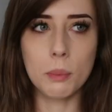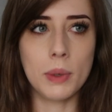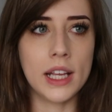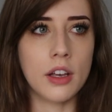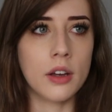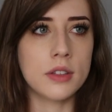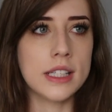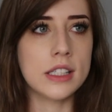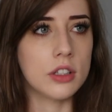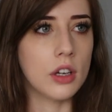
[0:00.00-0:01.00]
but it goes
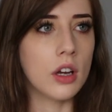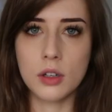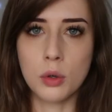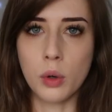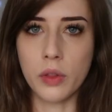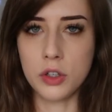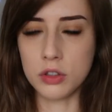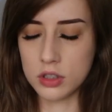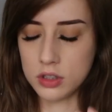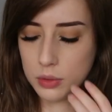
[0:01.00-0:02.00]
into all the
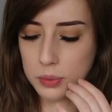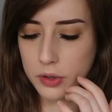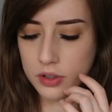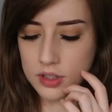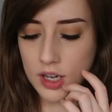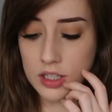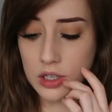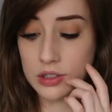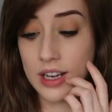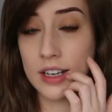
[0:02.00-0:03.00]
drugstore products that I use,